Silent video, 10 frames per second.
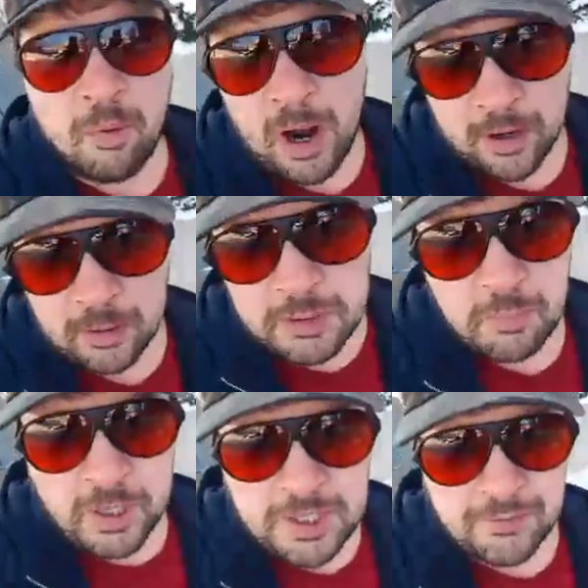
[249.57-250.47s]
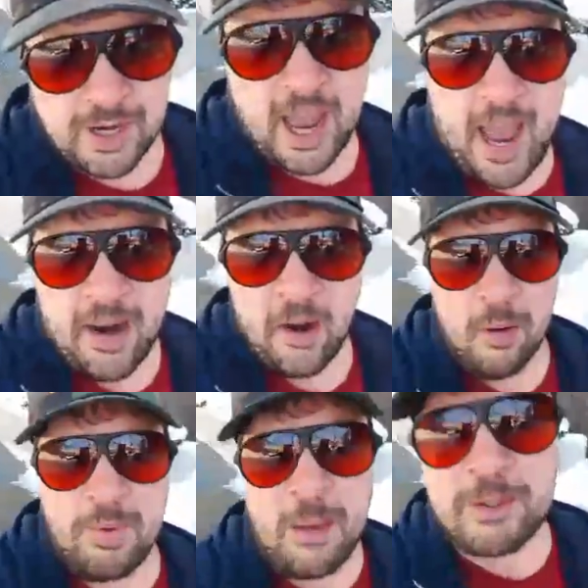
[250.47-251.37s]
Broncos, plus three, at
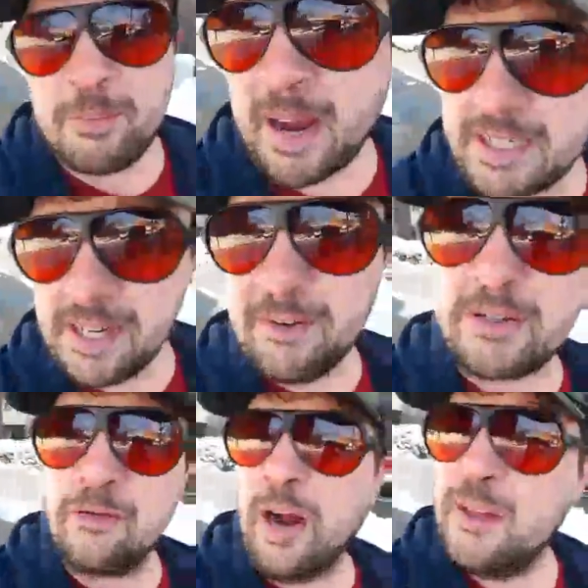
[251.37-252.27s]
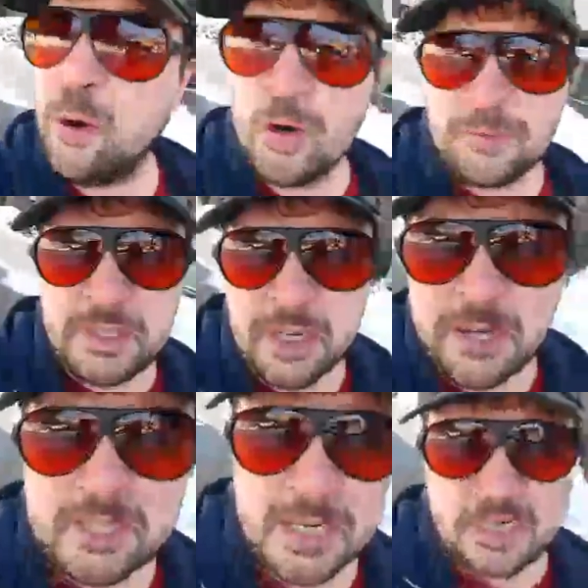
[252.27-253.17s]
home. How much for a pack of cigarettes? Around the corner from
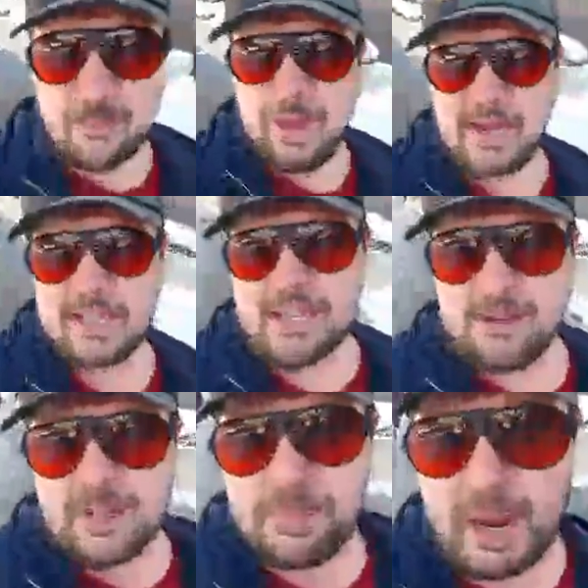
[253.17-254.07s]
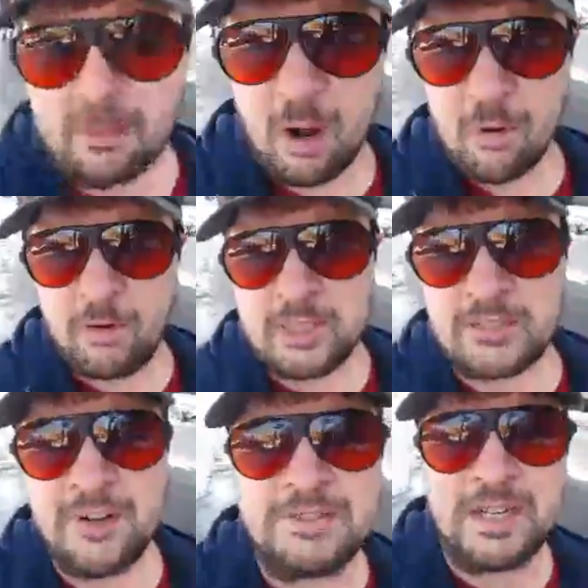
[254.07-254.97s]
Sirius XM, a pack of cigarettes, pack of Marlboro
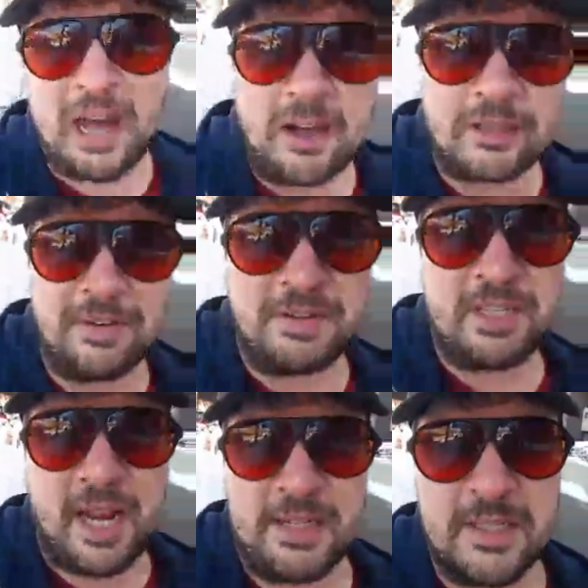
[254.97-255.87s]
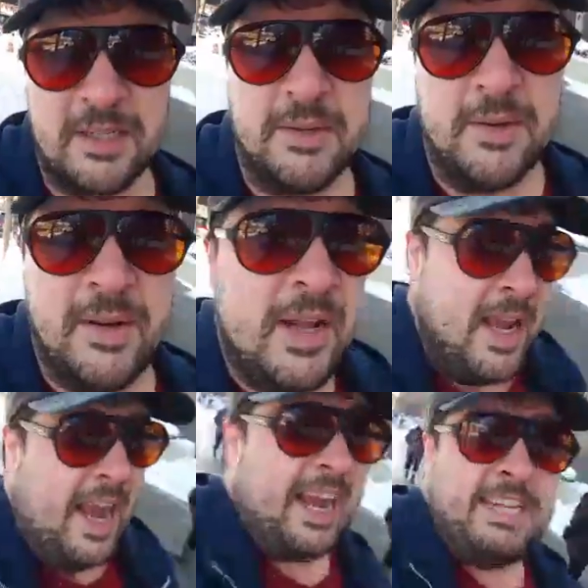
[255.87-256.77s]
Reds is $15.50.
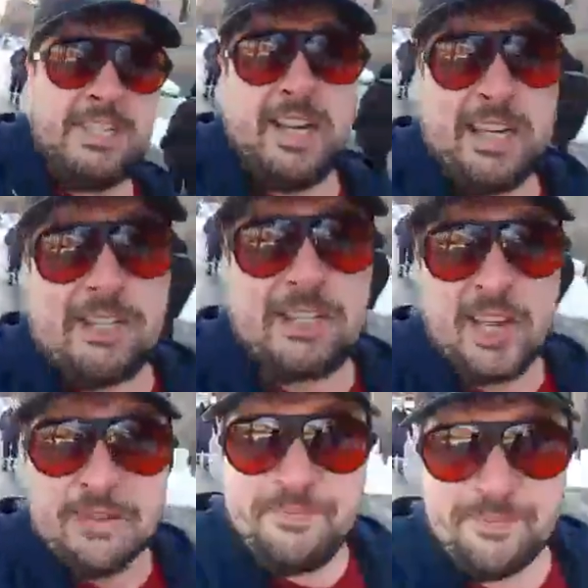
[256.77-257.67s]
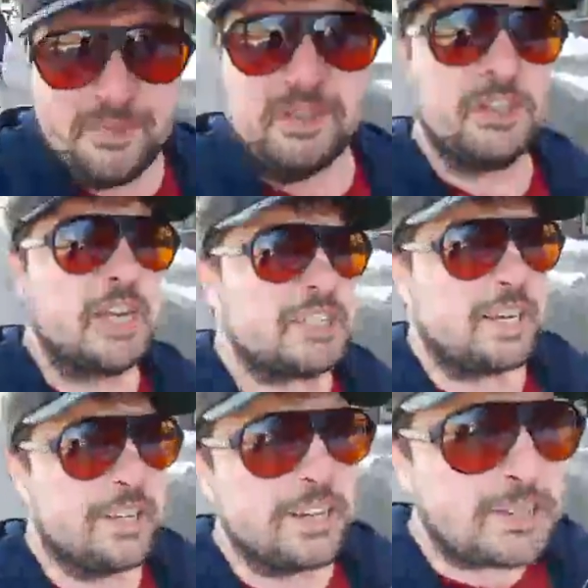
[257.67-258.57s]
I ain't jinking shit. No,
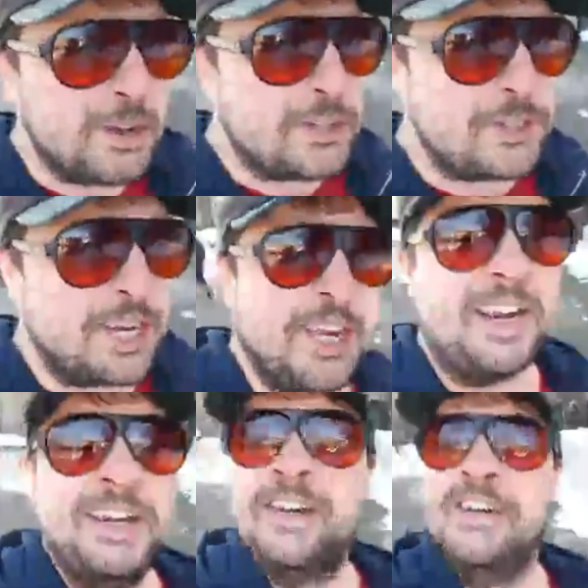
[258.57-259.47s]
jinxing. I just call it jinking.